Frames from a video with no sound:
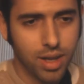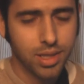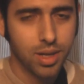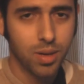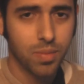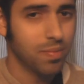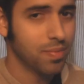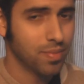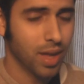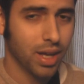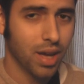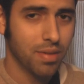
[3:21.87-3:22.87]
So
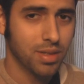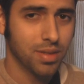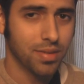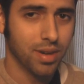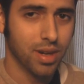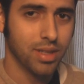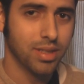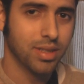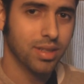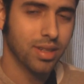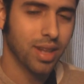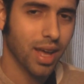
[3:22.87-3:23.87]
that covers the
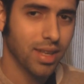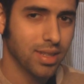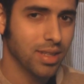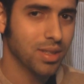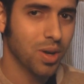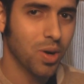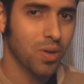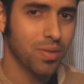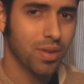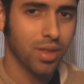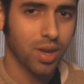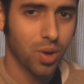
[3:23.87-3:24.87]
verse. Next, let's go
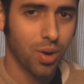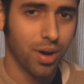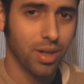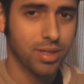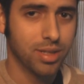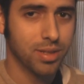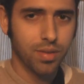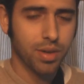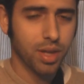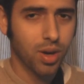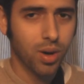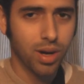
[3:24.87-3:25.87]
over the chorus. For
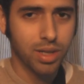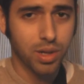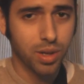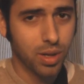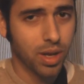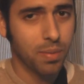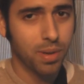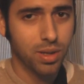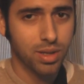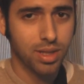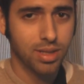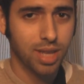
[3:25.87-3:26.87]
the chorus, you're going to be
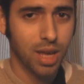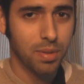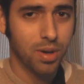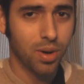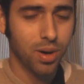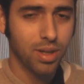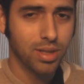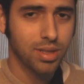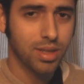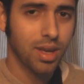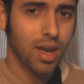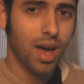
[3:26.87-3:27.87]
using the same
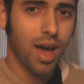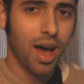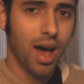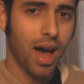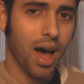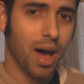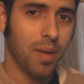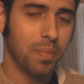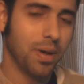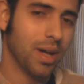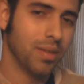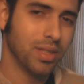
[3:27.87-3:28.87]
chords,
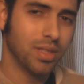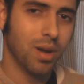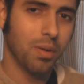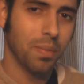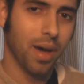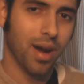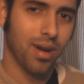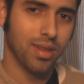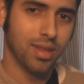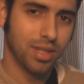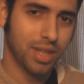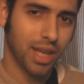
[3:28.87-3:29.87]
but the strumming
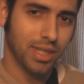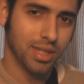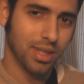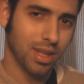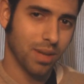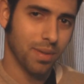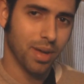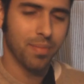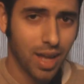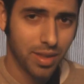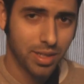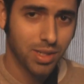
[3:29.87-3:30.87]
pattern changes a little bit.
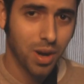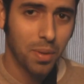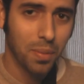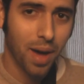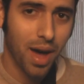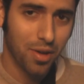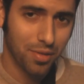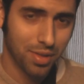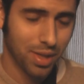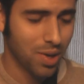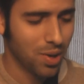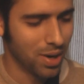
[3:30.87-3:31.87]
Now the strumming pattern for
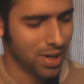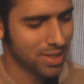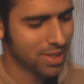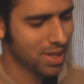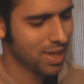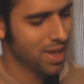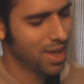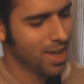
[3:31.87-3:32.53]
the chorus,